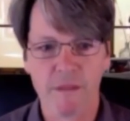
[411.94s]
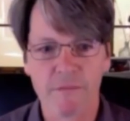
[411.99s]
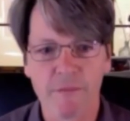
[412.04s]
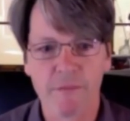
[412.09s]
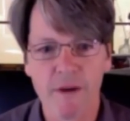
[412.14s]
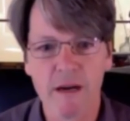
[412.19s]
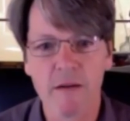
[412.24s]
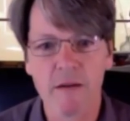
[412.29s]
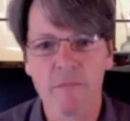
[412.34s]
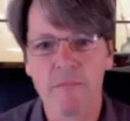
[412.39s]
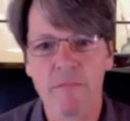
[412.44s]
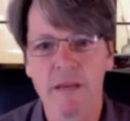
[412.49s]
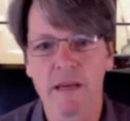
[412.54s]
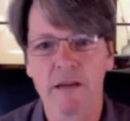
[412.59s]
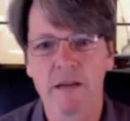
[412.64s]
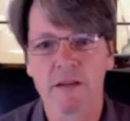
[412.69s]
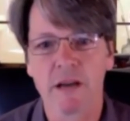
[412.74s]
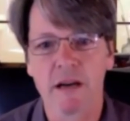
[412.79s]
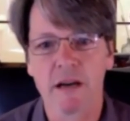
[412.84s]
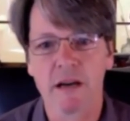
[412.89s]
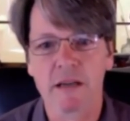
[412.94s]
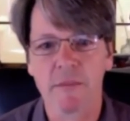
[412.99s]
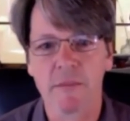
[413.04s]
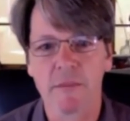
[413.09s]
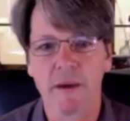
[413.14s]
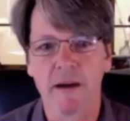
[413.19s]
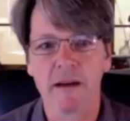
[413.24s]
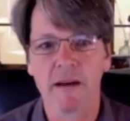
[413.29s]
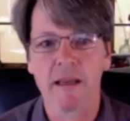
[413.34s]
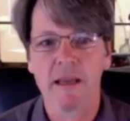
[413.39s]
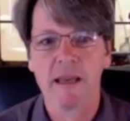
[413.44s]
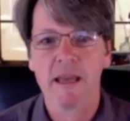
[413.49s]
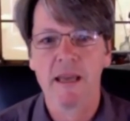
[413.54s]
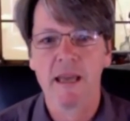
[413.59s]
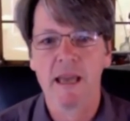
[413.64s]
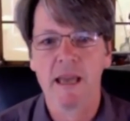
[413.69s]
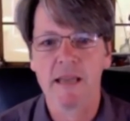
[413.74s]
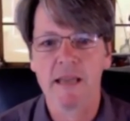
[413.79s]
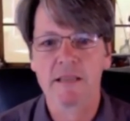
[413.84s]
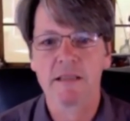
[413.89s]
The freedom being talked about
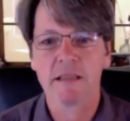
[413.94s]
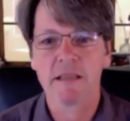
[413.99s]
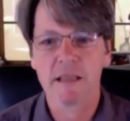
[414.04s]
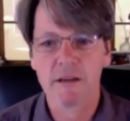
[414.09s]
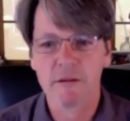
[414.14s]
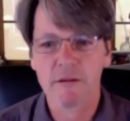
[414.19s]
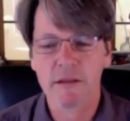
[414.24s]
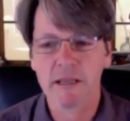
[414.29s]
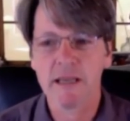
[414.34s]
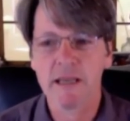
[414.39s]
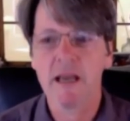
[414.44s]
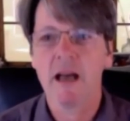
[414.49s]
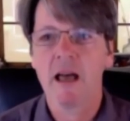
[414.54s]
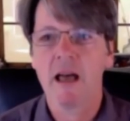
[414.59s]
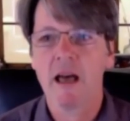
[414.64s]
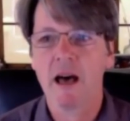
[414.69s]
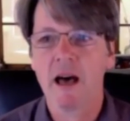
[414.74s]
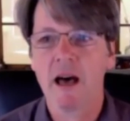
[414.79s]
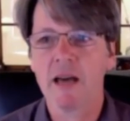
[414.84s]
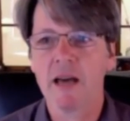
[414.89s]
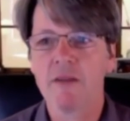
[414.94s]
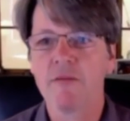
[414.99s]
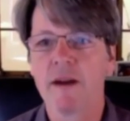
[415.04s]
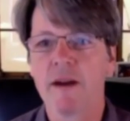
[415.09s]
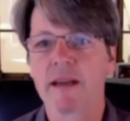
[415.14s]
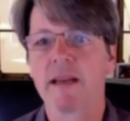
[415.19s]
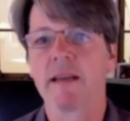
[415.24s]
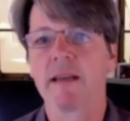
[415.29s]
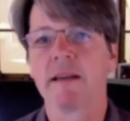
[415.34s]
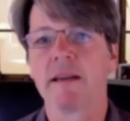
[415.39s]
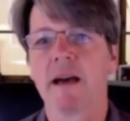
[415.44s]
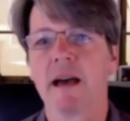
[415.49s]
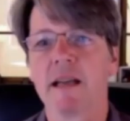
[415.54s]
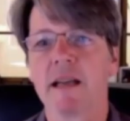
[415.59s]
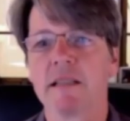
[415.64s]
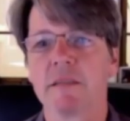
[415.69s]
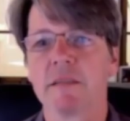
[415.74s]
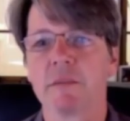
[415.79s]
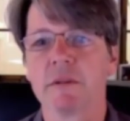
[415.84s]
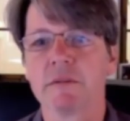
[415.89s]
is literally
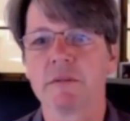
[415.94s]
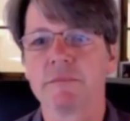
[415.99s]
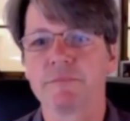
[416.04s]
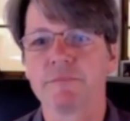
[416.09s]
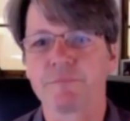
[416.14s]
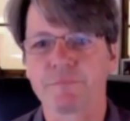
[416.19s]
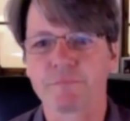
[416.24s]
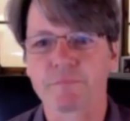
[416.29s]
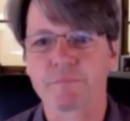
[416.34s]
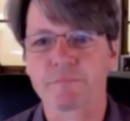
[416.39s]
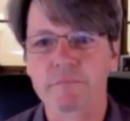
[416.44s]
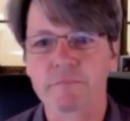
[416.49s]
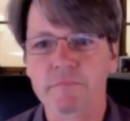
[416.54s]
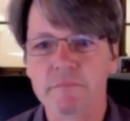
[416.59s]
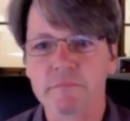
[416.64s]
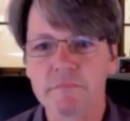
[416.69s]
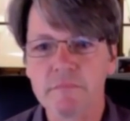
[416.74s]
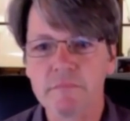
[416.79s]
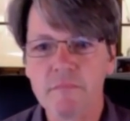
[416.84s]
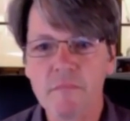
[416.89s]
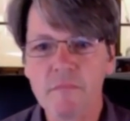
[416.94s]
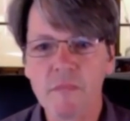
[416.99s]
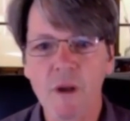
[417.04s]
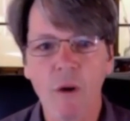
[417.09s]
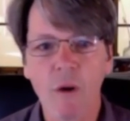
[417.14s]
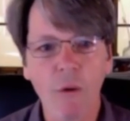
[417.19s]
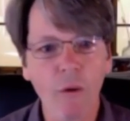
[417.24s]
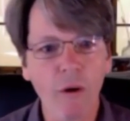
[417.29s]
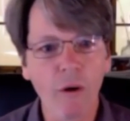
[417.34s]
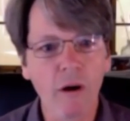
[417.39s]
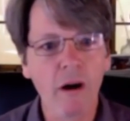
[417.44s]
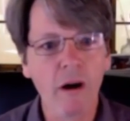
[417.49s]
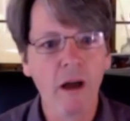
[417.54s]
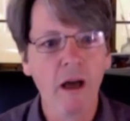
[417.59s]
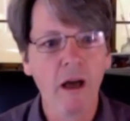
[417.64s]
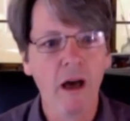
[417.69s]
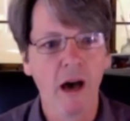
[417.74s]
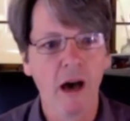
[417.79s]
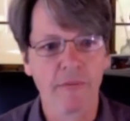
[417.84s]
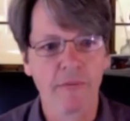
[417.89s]
unrecognizable, or
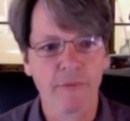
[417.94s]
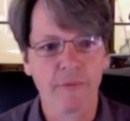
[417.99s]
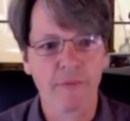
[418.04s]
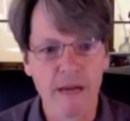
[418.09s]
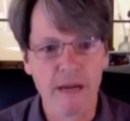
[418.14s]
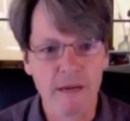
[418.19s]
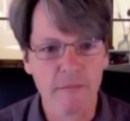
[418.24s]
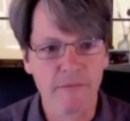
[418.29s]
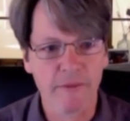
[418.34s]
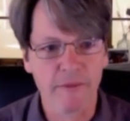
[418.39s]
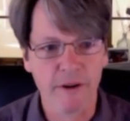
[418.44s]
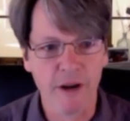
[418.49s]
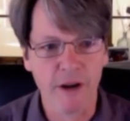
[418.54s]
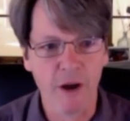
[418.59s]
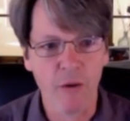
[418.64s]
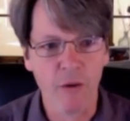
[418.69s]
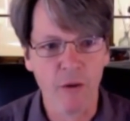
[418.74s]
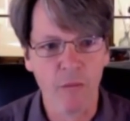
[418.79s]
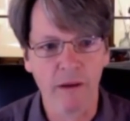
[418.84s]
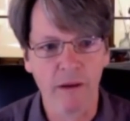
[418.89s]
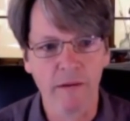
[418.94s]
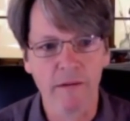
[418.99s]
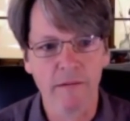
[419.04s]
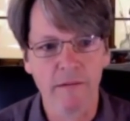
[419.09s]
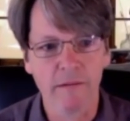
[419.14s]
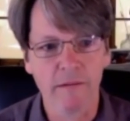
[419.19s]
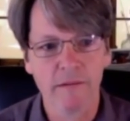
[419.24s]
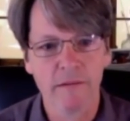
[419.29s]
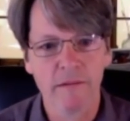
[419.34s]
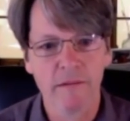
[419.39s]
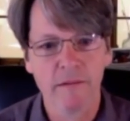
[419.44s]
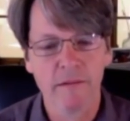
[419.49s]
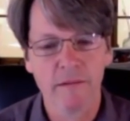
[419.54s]
a freedom for no one.